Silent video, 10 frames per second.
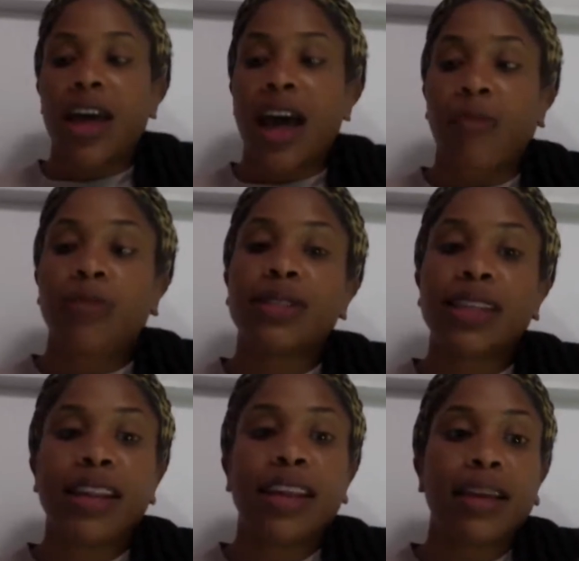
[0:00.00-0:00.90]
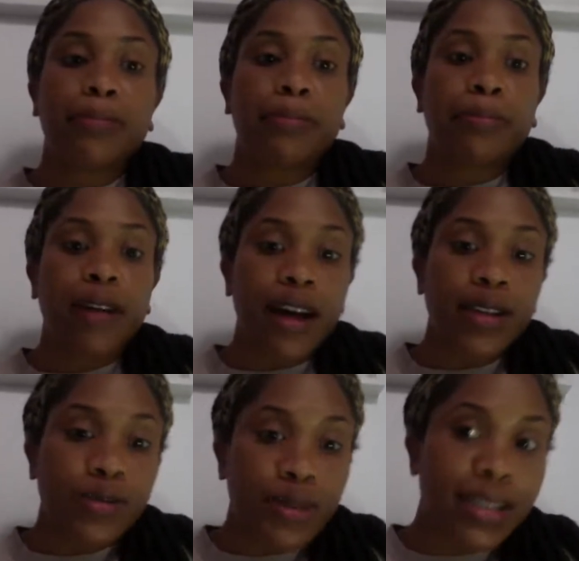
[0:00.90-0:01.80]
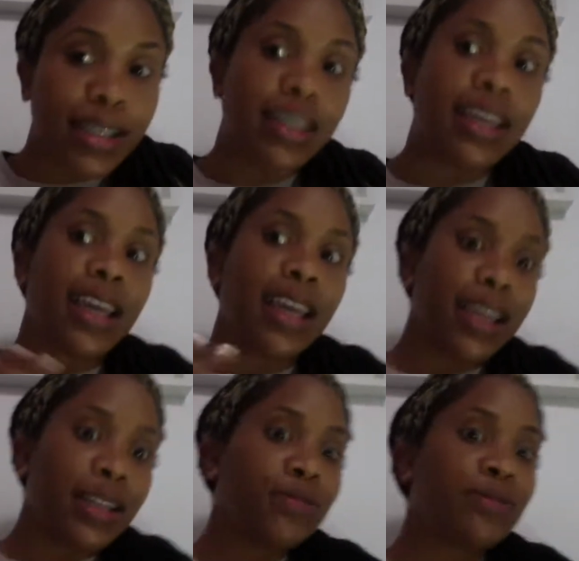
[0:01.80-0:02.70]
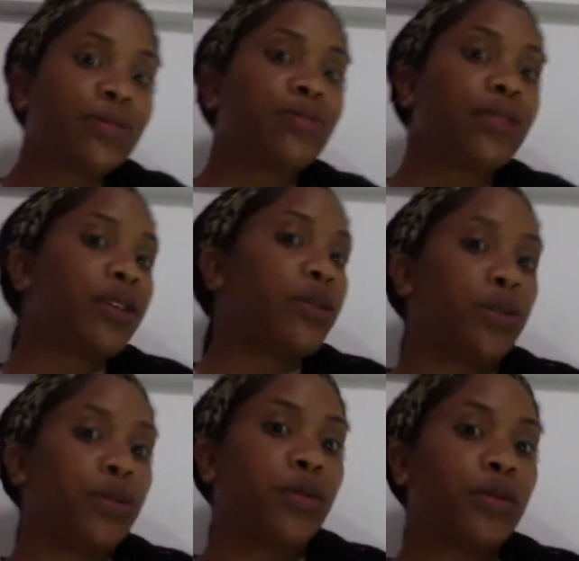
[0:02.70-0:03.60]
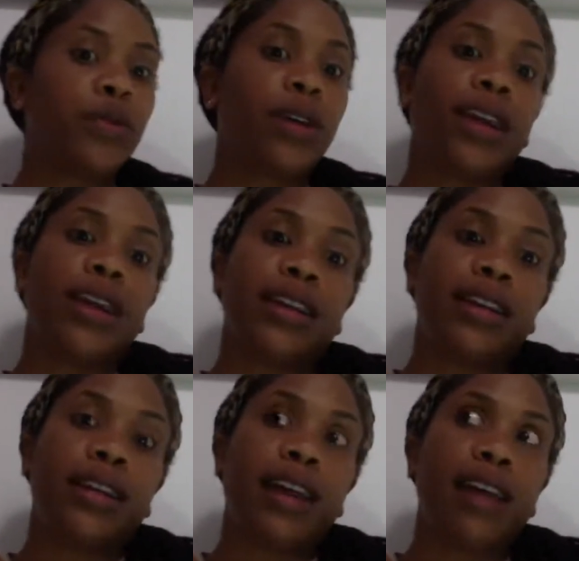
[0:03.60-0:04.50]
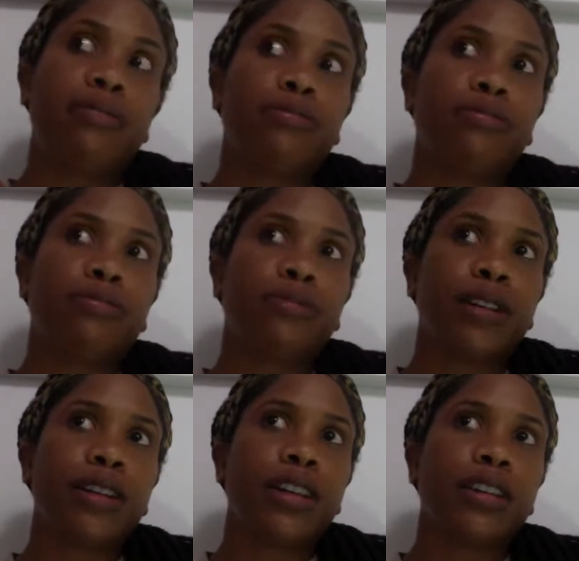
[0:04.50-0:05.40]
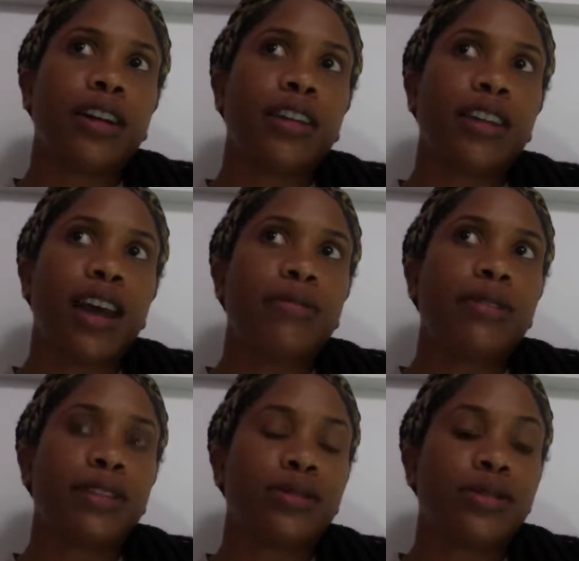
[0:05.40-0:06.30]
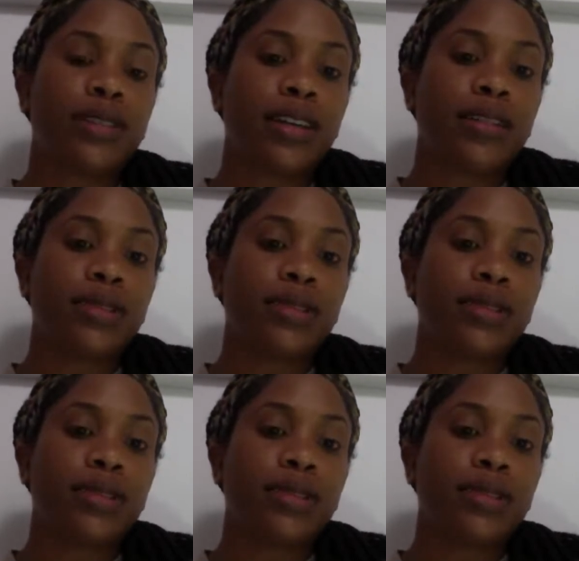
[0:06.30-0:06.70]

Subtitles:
I will say the plot twist at the end was really cool, and I really thought that that was interesting.